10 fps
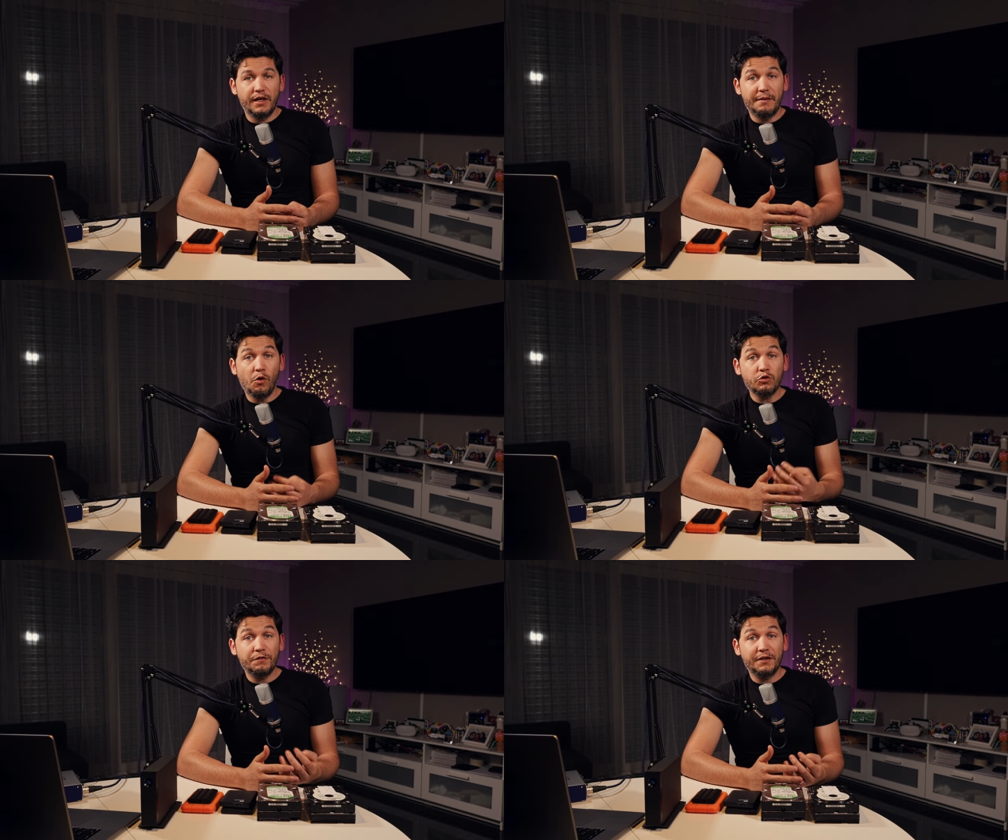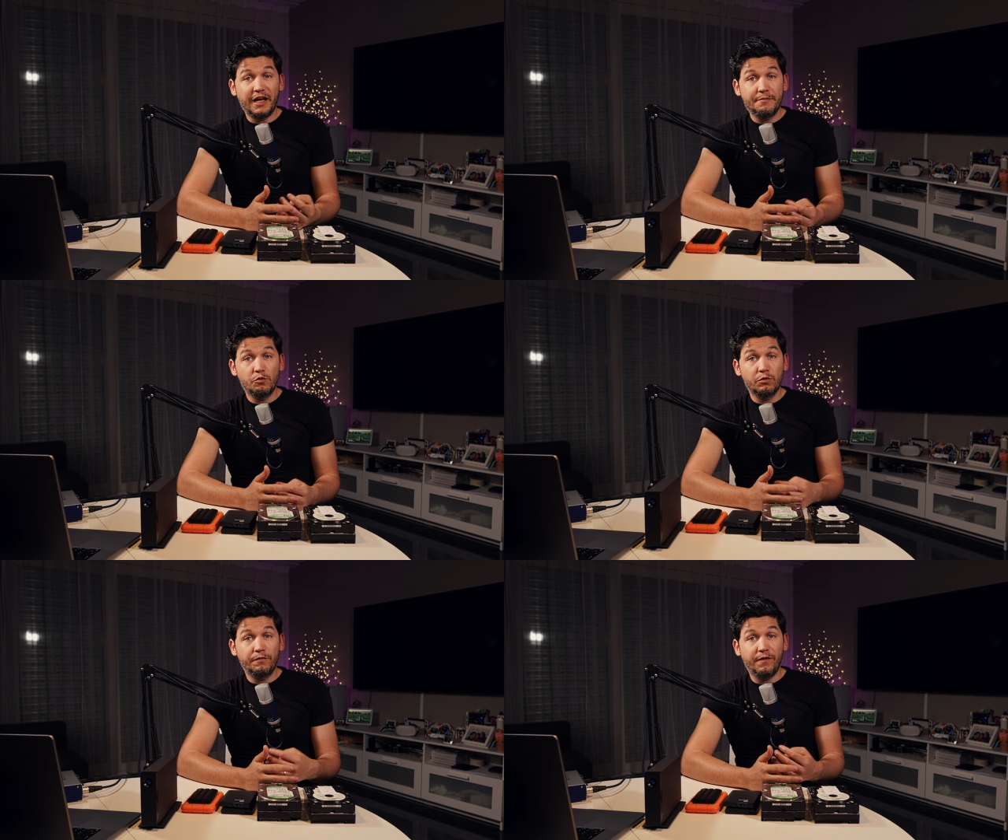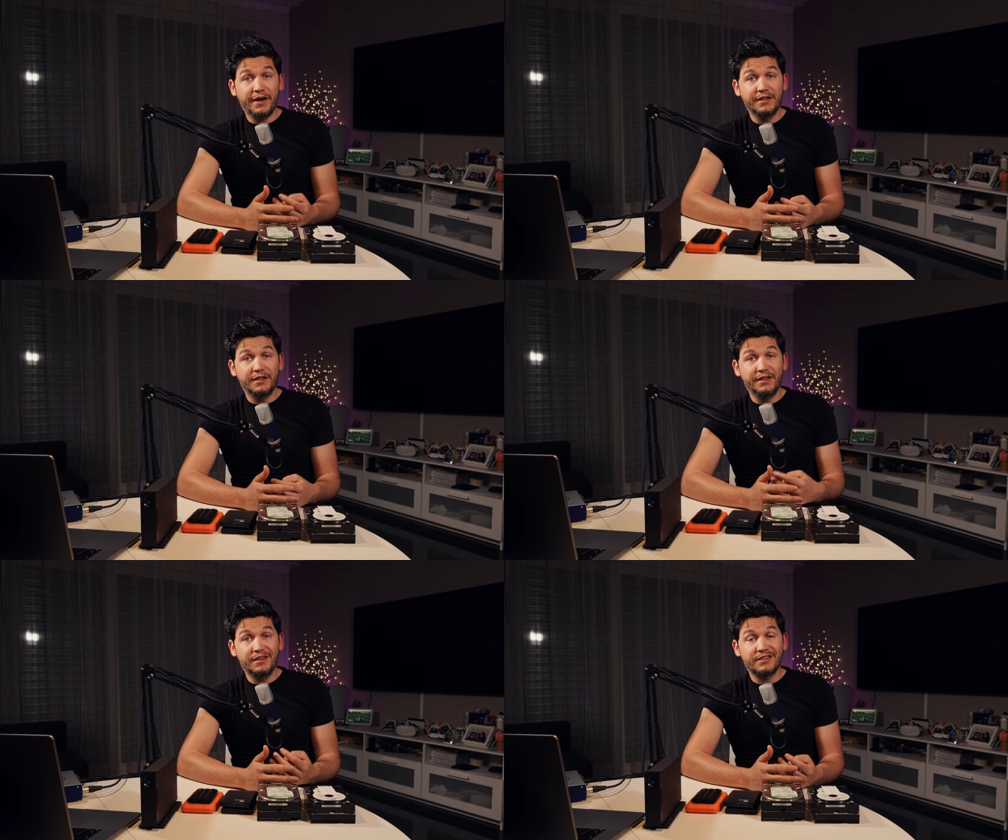And most of the time you could
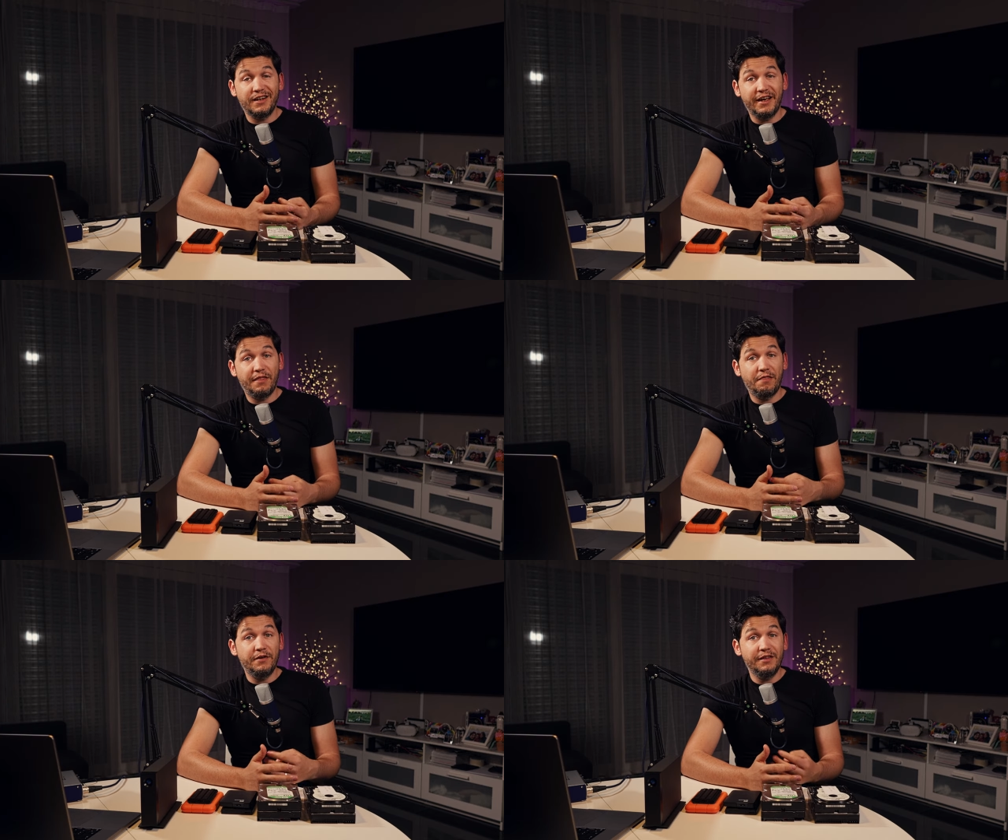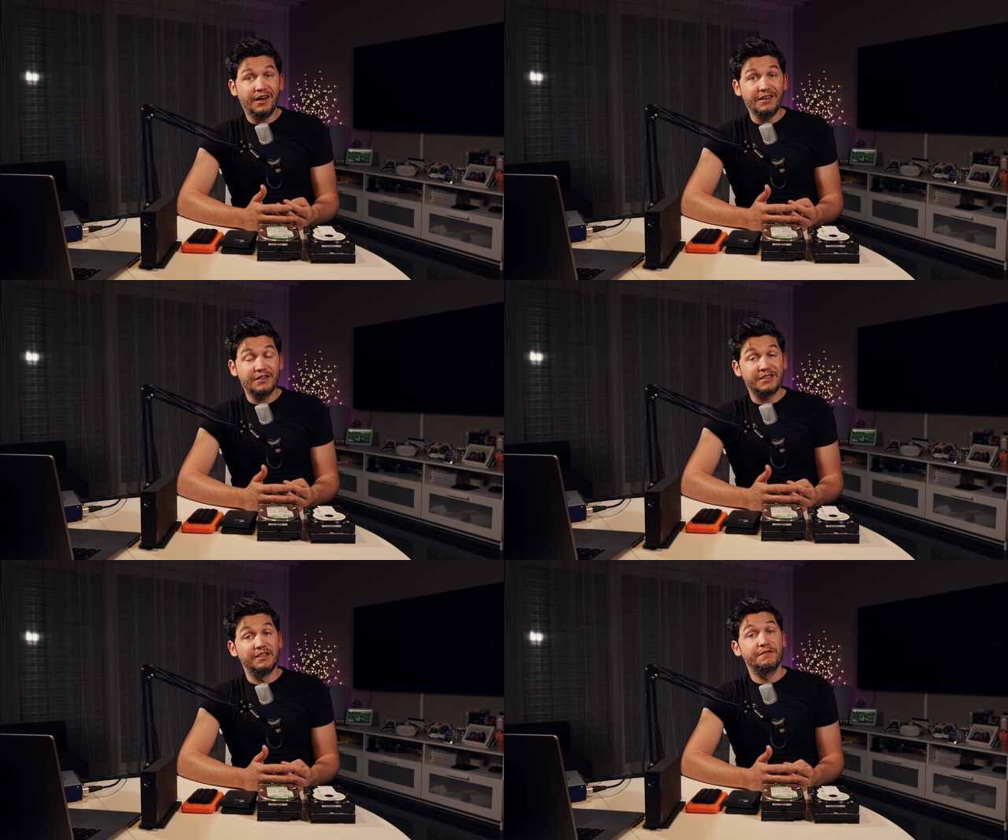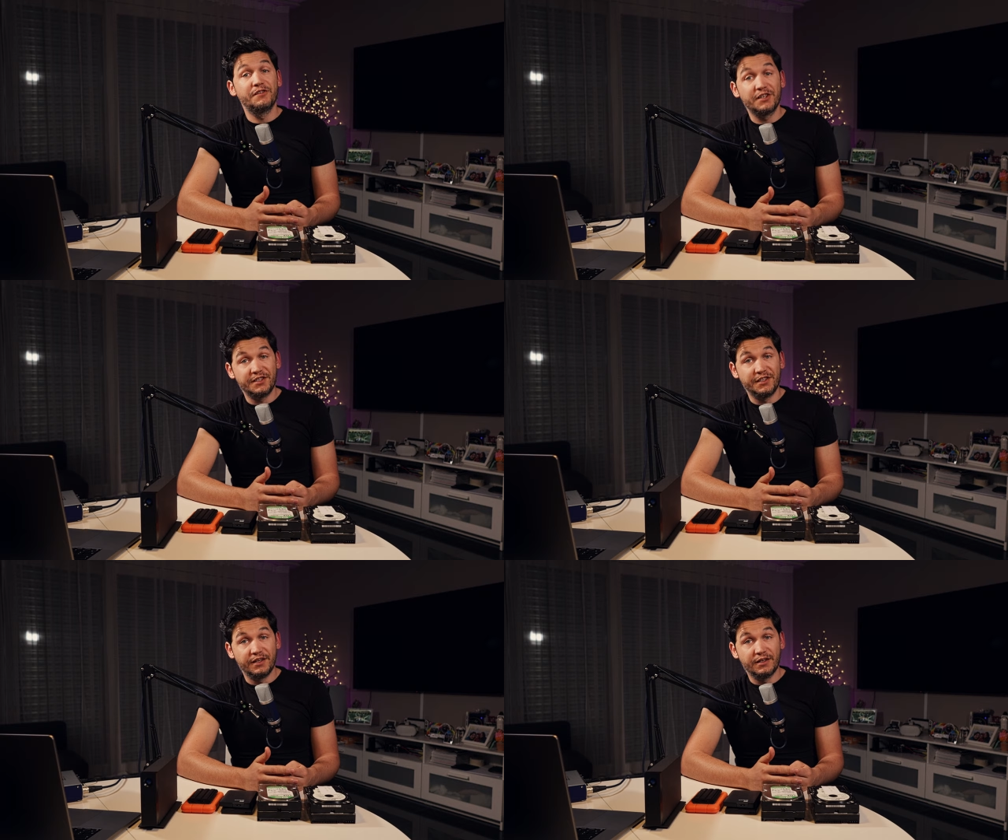find deals like $3 in the
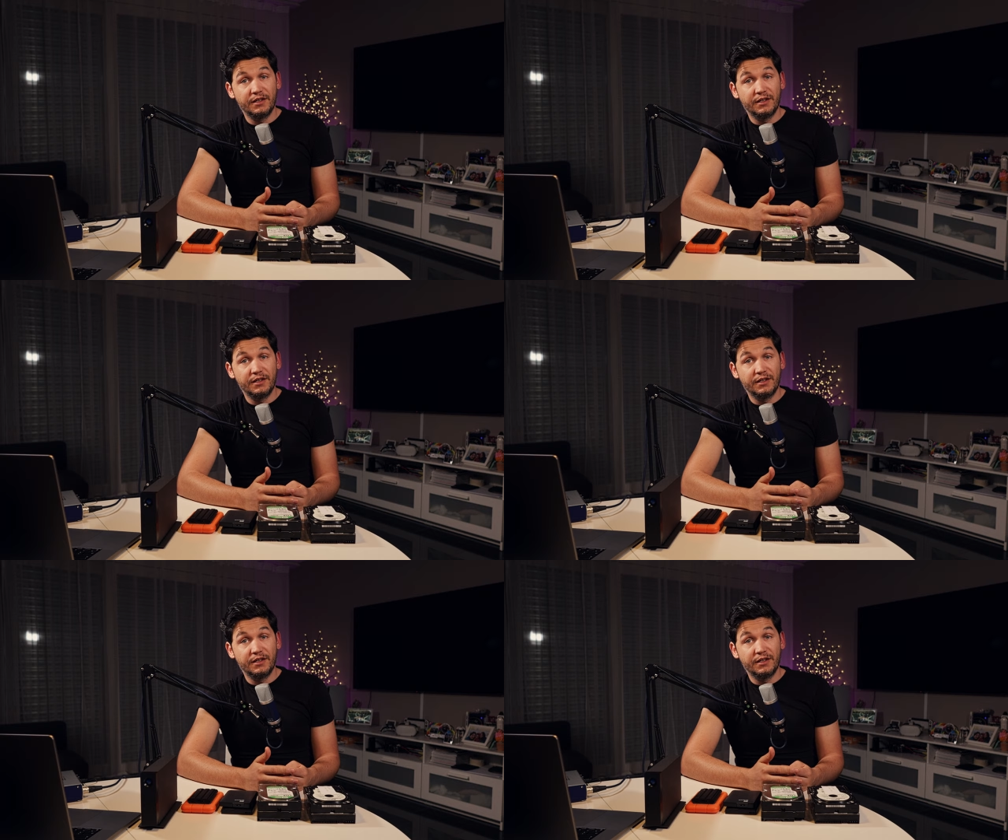first year.